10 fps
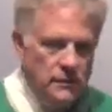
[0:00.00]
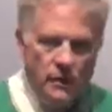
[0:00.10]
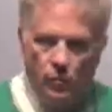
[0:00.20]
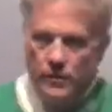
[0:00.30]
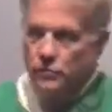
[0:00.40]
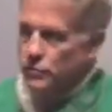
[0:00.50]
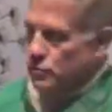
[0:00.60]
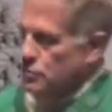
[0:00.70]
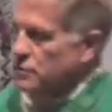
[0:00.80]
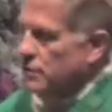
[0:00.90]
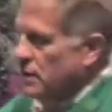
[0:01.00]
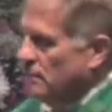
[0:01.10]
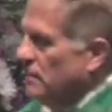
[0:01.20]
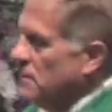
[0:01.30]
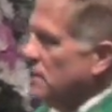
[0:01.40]
I reintroduced to
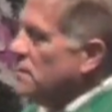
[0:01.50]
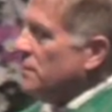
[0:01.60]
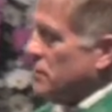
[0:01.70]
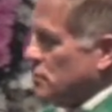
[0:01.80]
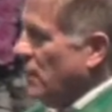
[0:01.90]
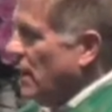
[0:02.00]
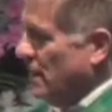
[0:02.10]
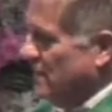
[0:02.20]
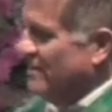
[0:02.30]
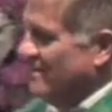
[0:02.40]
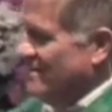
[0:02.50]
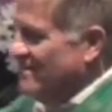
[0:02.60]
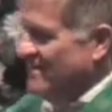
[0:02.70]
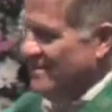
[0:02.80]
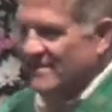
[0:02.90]
him this man
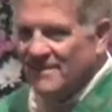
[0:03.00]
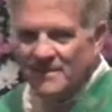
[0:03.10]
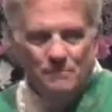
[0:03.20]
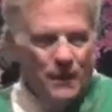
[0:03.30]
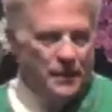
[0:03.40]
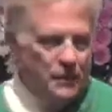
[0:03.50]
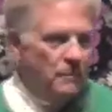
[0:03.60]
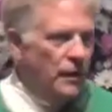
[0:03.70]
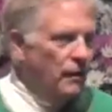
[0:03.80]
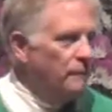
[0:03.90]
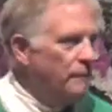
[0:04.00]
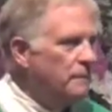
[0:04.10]
by email.